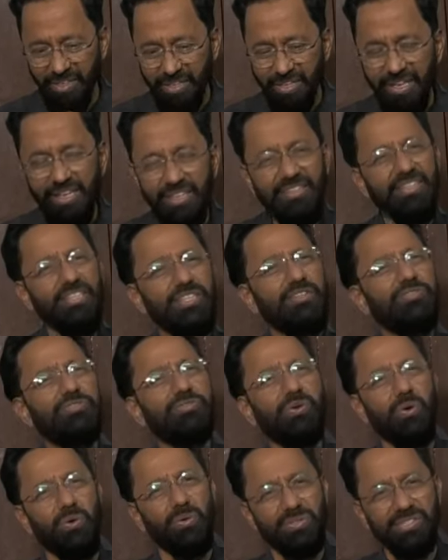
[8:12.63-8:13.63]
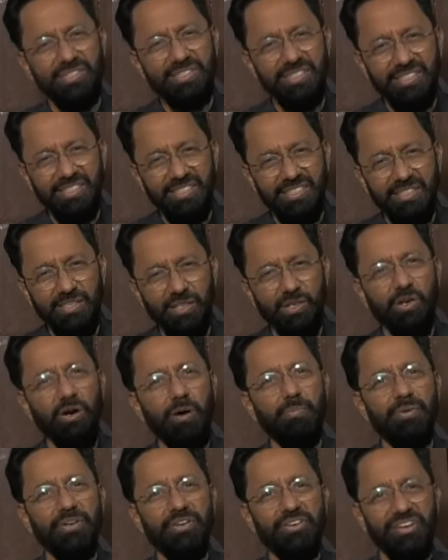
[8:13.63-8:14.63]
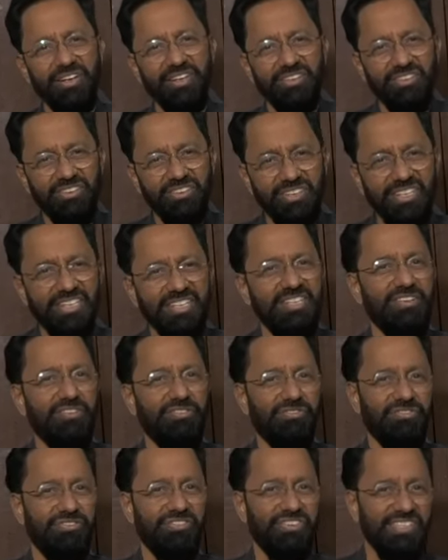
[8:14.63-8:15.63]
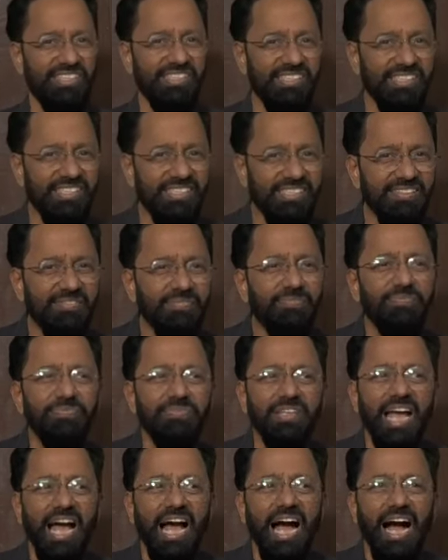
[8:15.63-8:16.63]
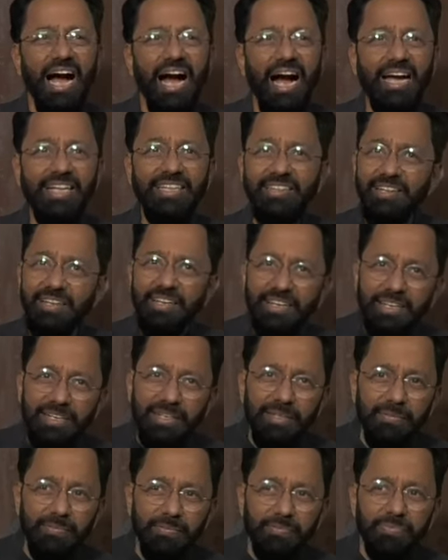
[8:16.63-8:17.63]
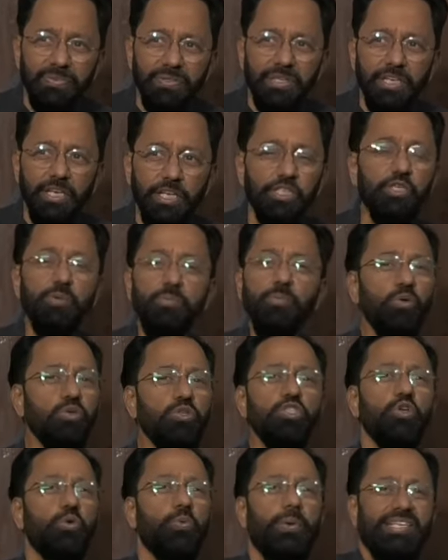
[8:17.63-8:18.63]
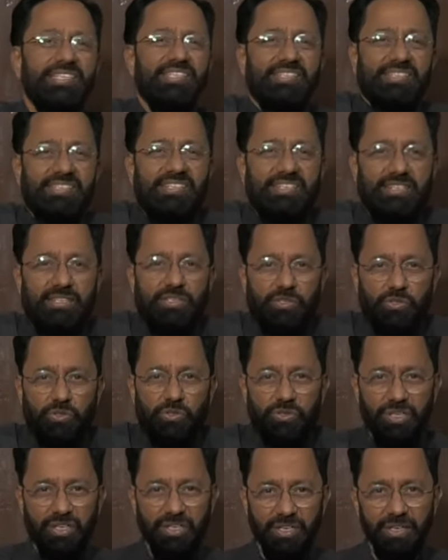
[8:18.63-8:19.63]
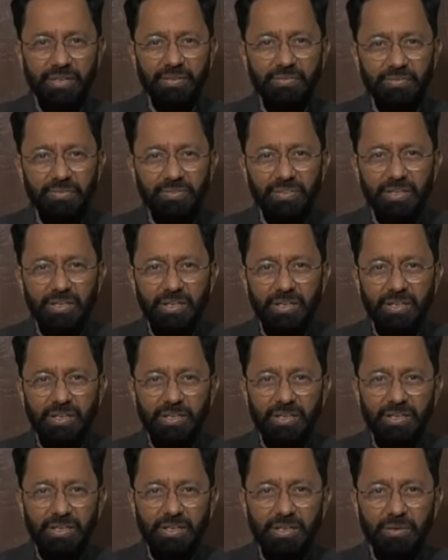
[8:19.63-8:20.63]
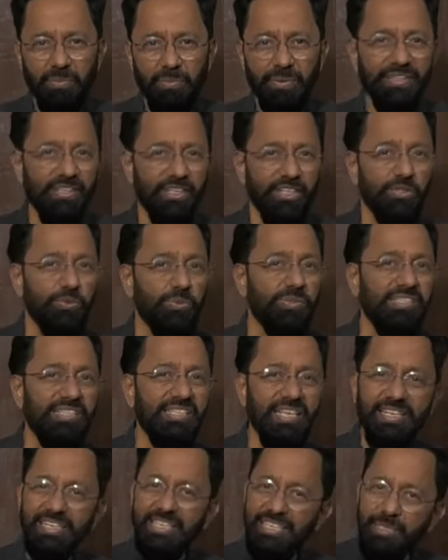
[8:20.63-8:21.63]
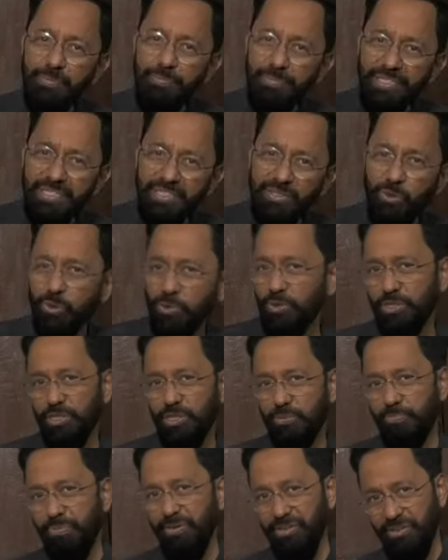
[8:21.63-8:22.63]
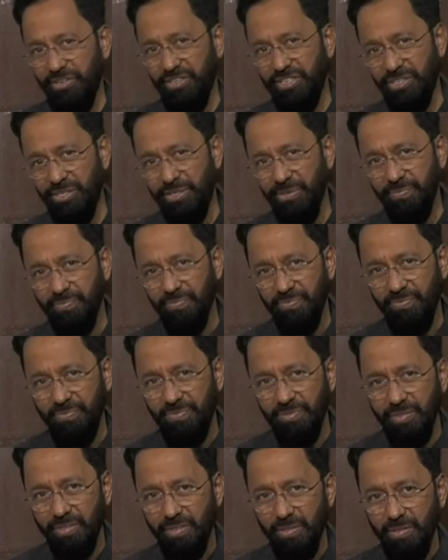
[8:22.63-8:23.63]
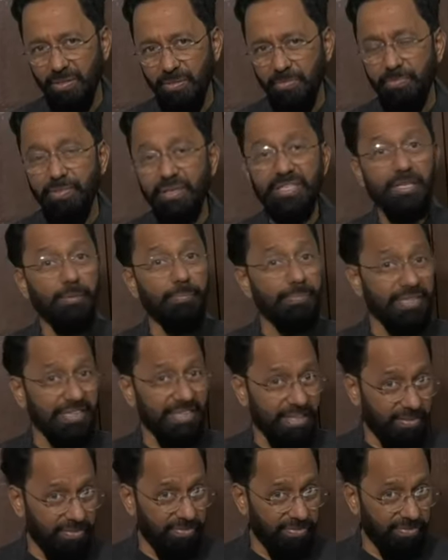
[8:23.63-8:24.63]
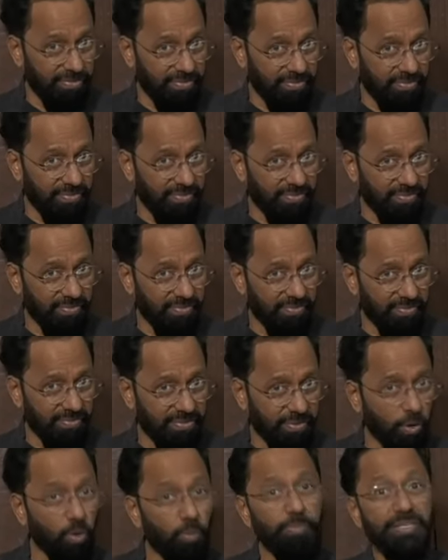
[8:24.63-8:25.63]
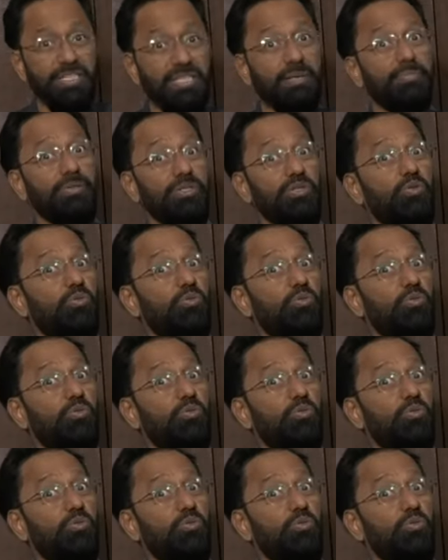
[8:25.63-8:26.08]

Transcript: And then, of course, the camaraderie, the fizz. I think it's a moot question today whether it was serendipity or spirit. But Kapil Dev opened up a new